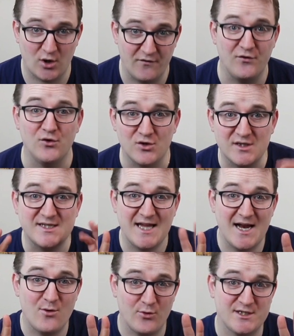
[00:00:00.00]
to give you
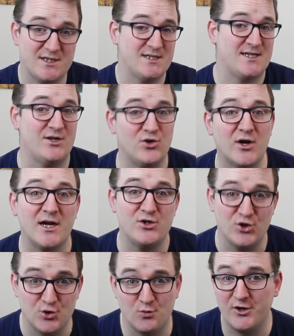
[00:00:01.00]
10 reasons that you can
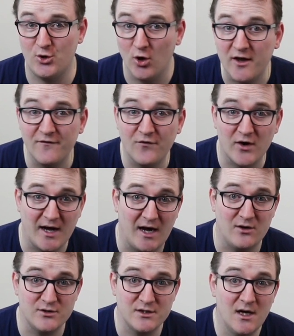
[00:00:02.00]
use when you're looking for a
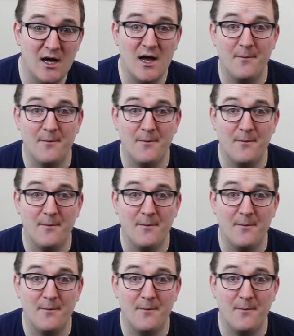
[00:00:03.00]
house.